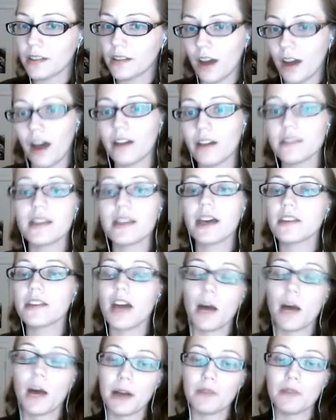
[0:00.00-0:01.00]
contests
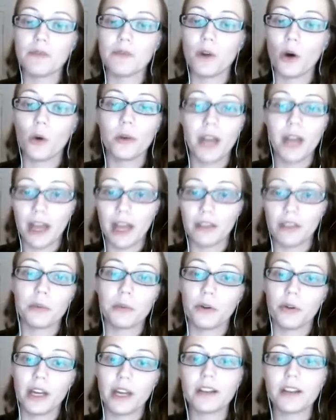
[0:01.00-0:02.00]
on my phone and the
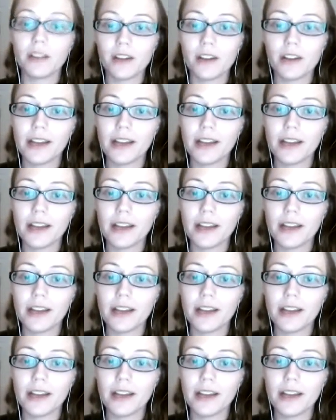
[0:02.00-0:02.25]
parade and all